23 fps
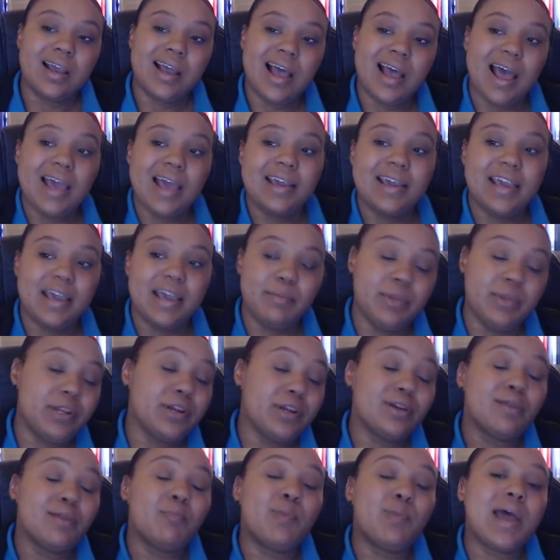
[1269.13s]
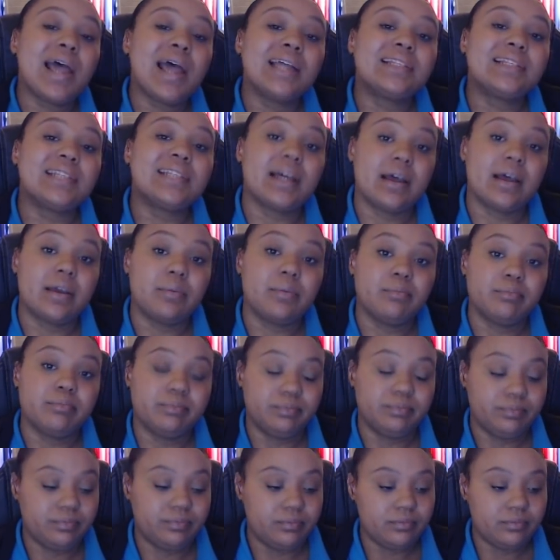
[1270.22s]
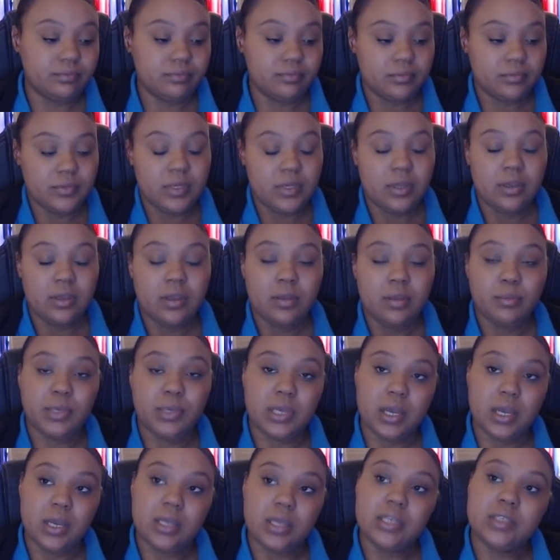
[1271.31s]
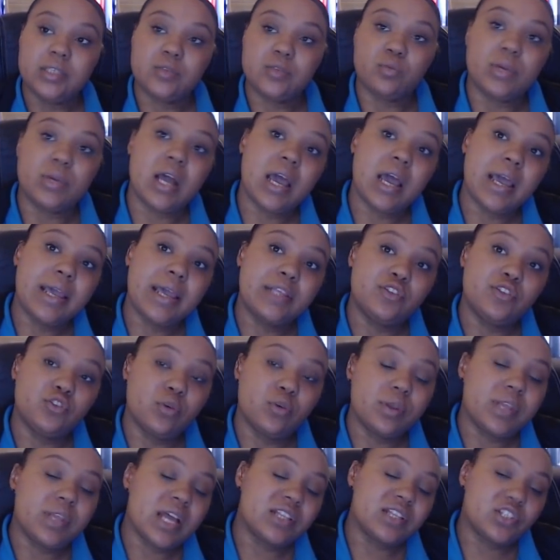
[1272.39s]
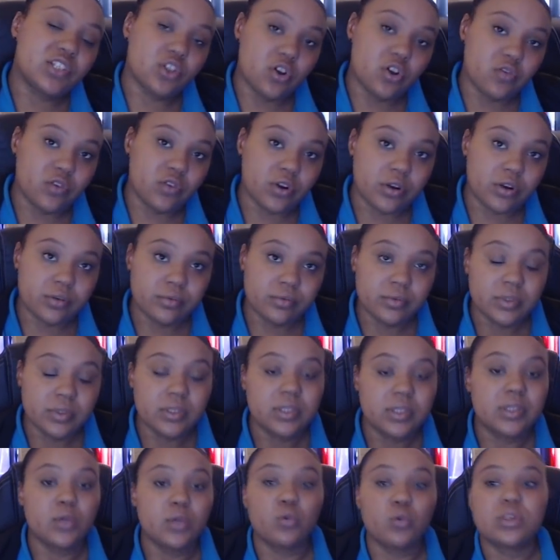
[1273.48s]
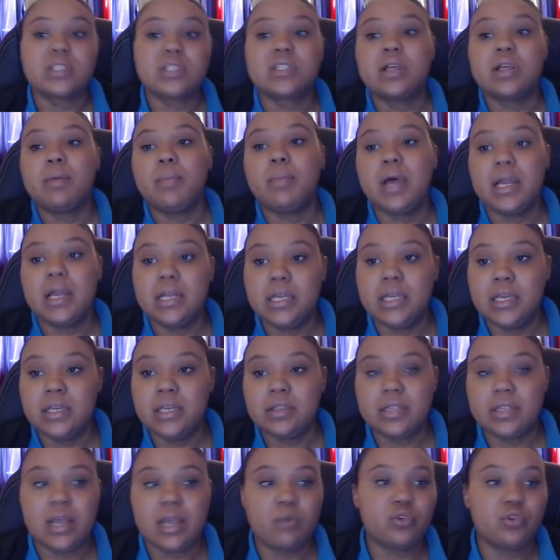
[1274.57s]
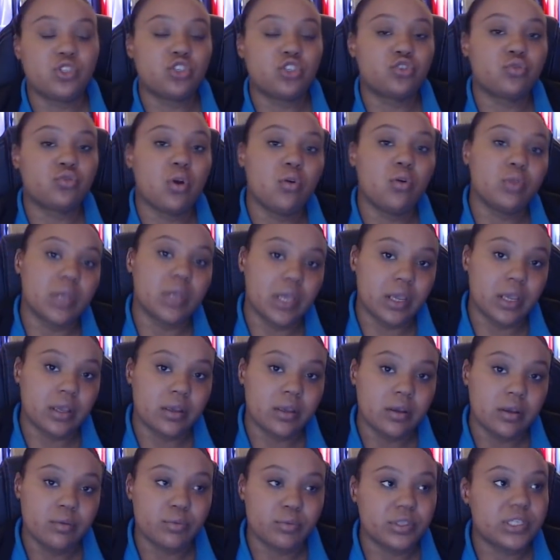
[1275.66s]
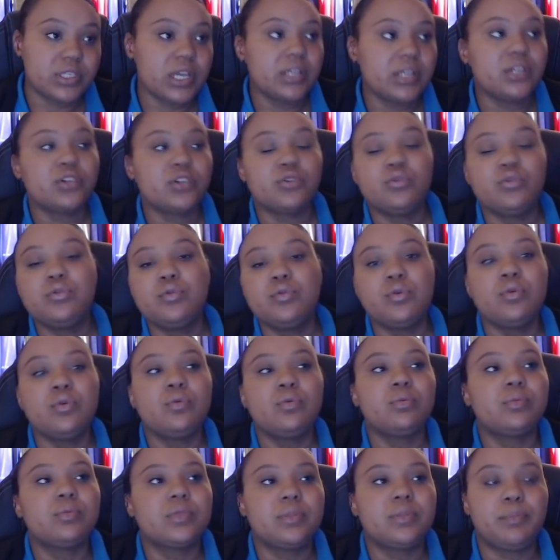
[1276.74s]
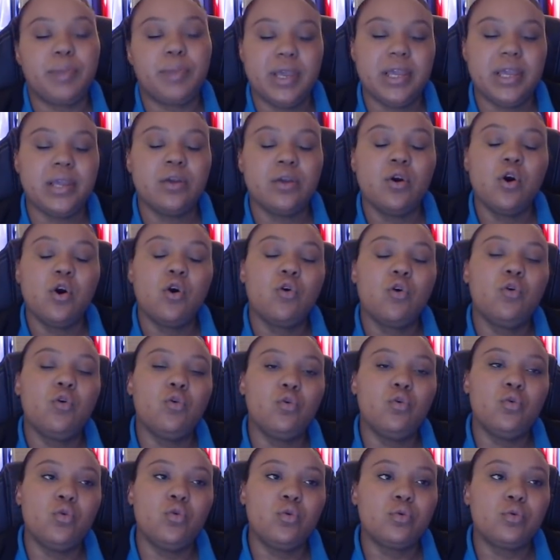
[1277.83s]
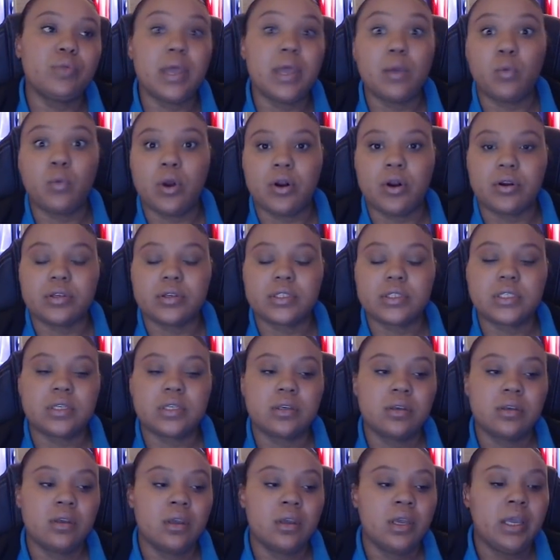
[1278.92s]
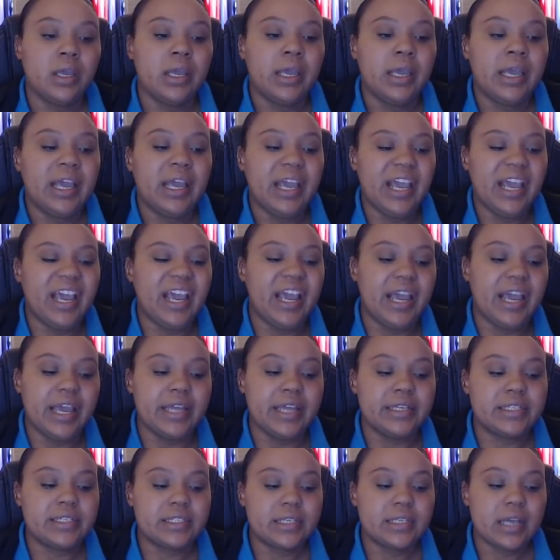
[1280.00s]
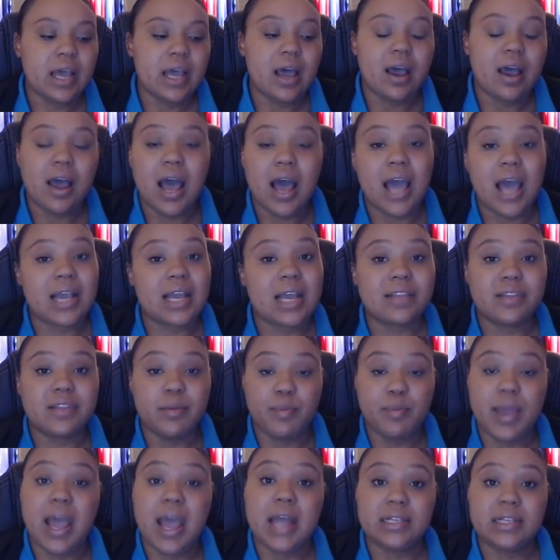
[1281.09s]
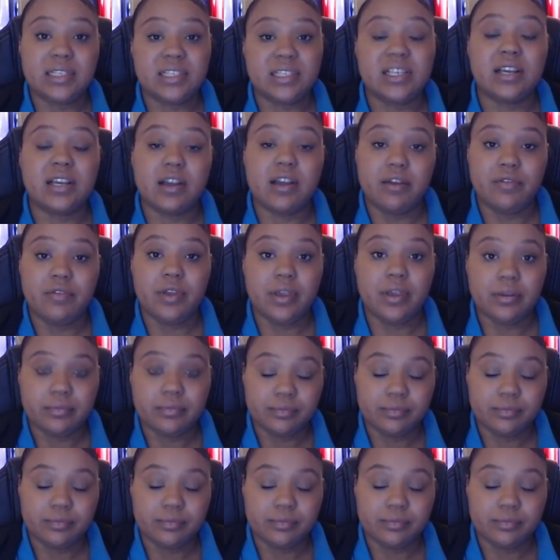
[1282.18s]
I came in a bad time because when I joined that server, there was somebody that was trolling, pretending to be who they weren't. And I got the bad stick of it.